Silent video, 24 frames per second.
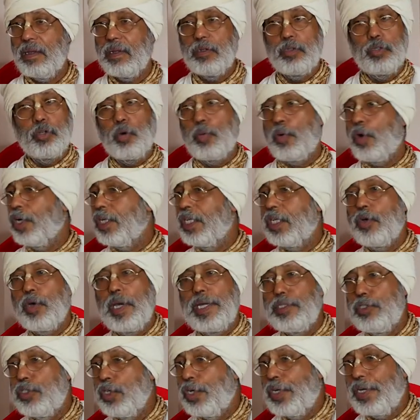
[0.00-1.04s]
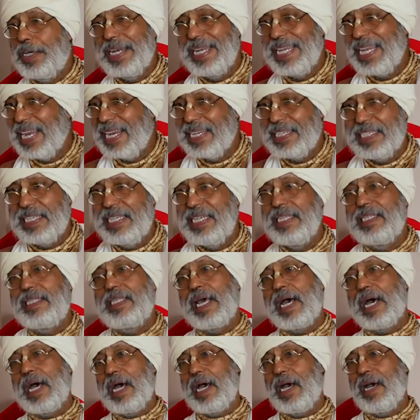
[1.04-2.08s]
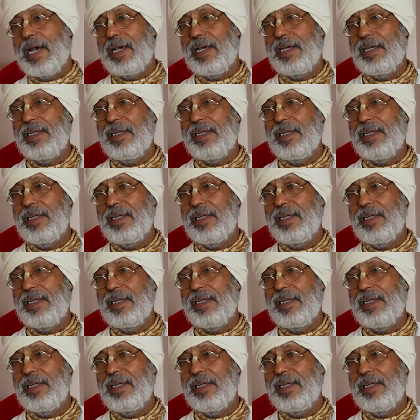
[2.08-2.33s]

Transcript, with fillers: Nobody going to create Gita.